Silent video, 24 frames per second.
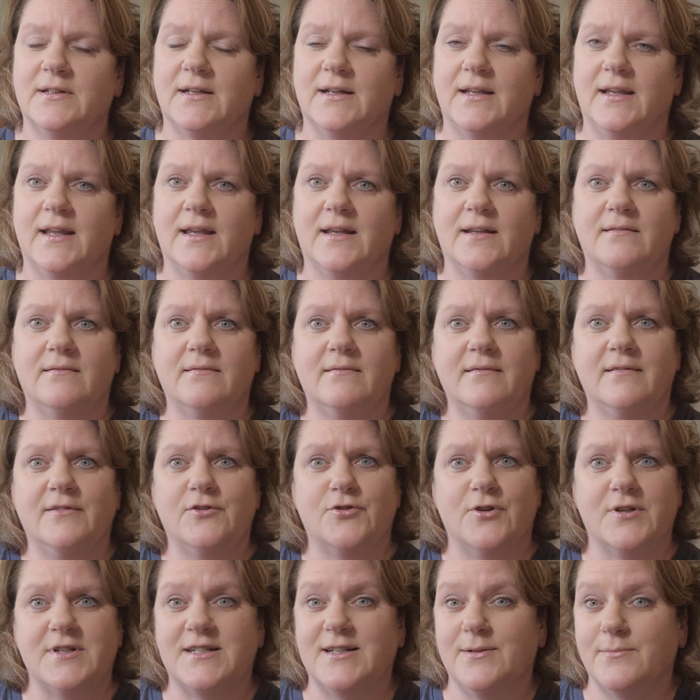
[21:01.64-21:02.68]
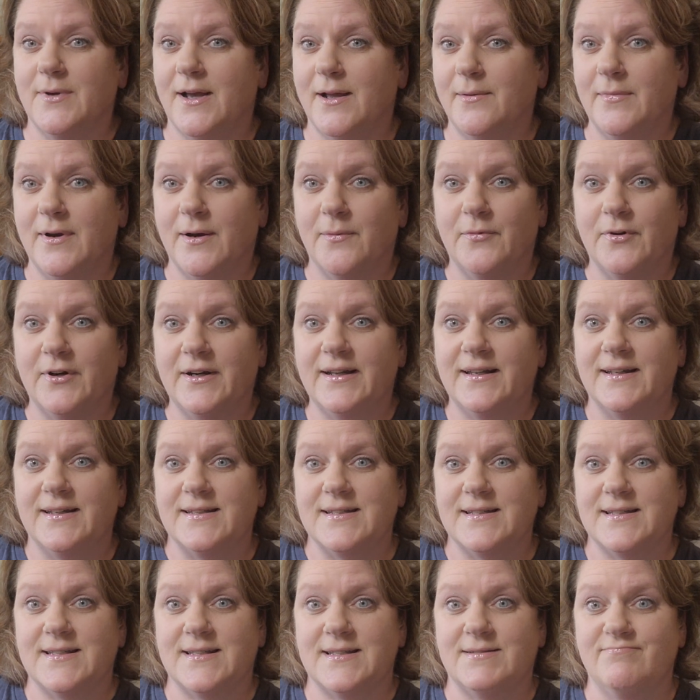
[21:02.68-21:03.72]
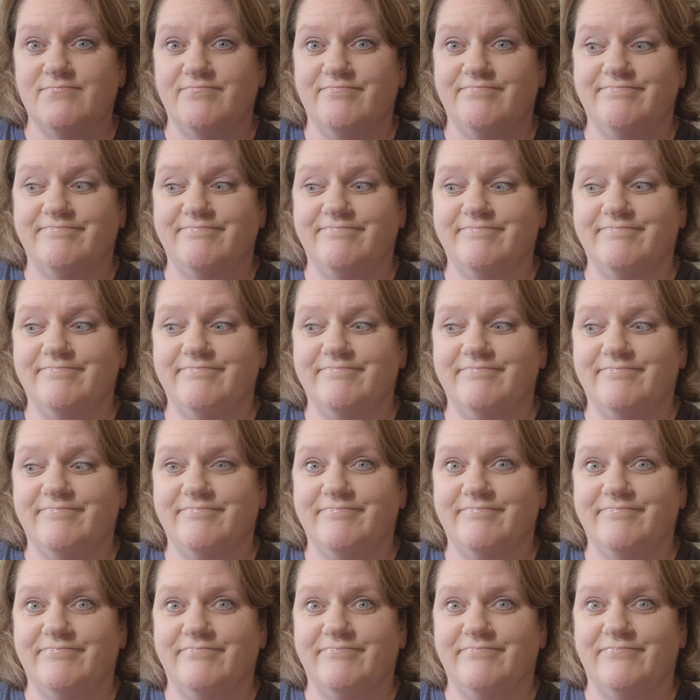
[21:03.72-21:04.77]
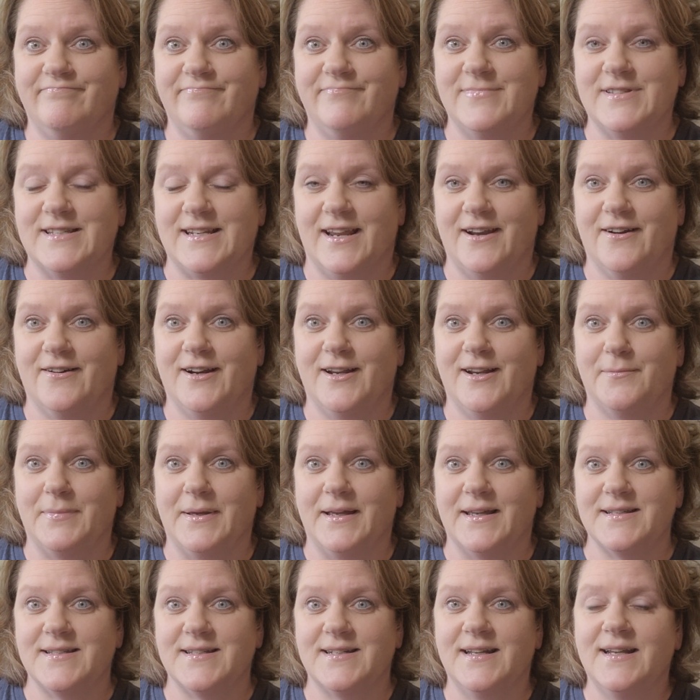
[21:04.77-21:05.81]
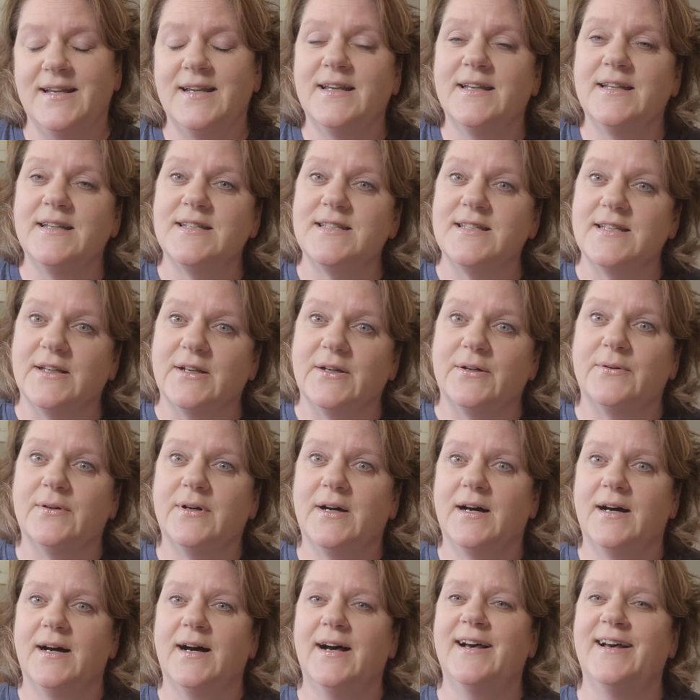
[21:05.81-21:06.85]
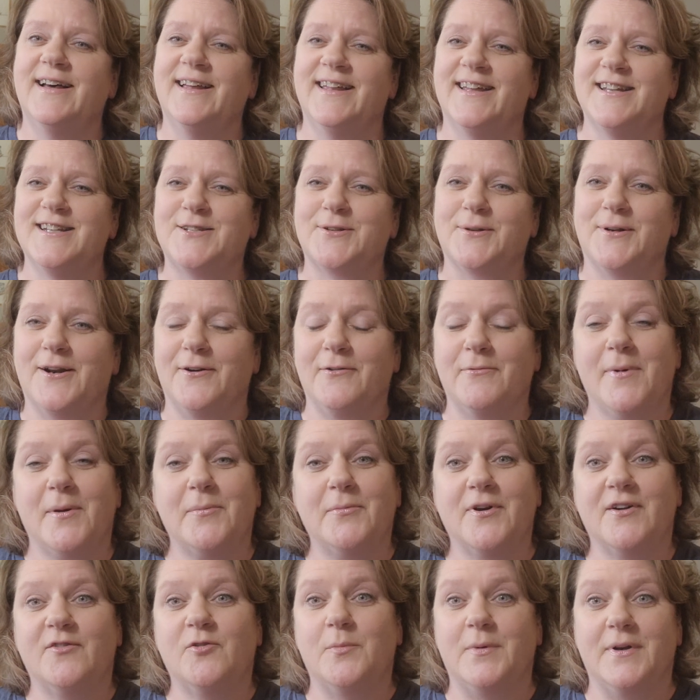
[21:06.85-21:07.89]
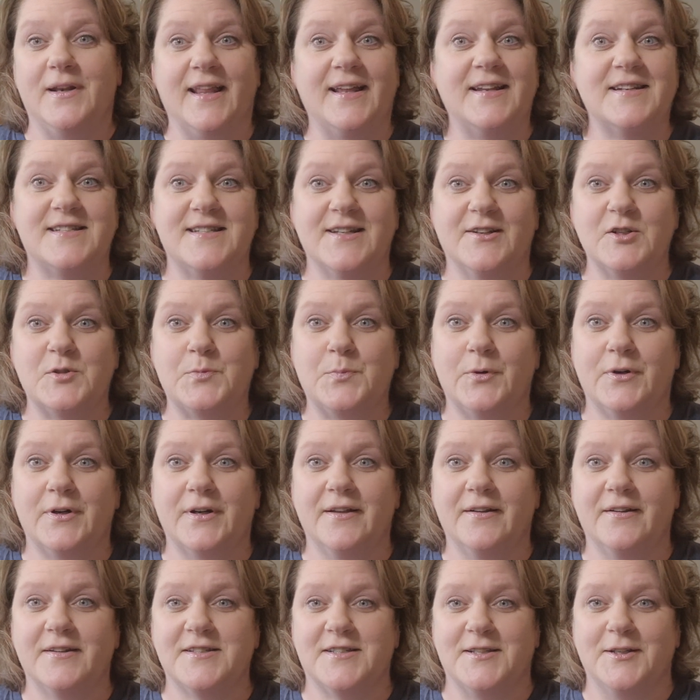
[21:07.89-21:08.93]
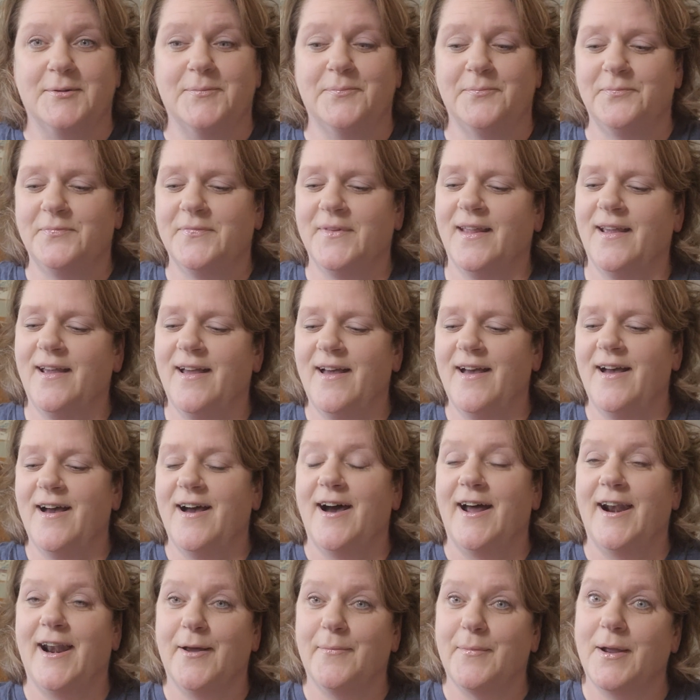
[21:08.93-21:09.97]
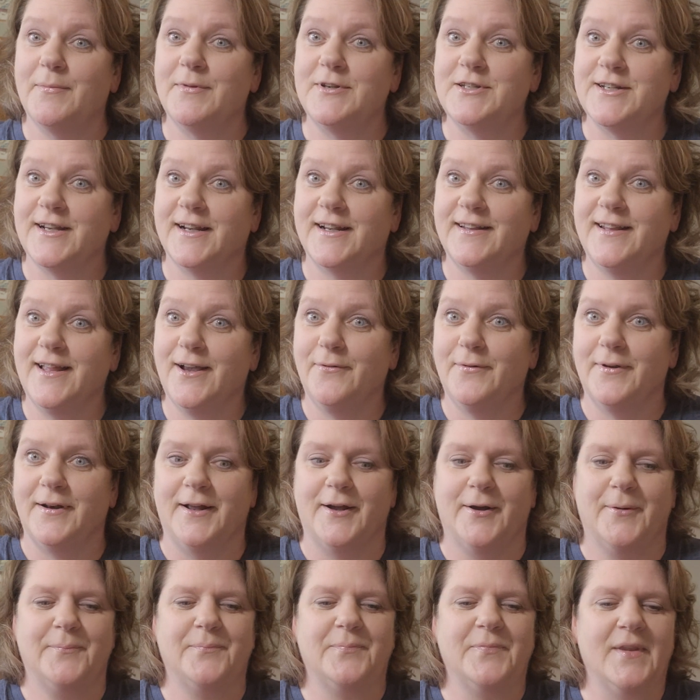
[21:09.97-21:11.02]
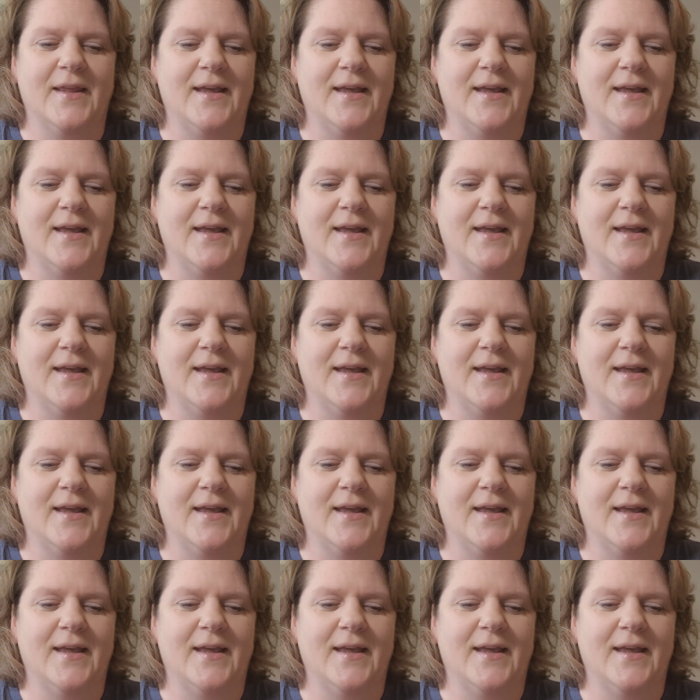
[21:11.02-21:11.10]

Again, trusting my memory is scary at best. So that's what I remember of it, but that sounds pretty awesome. And I might be checking that one out.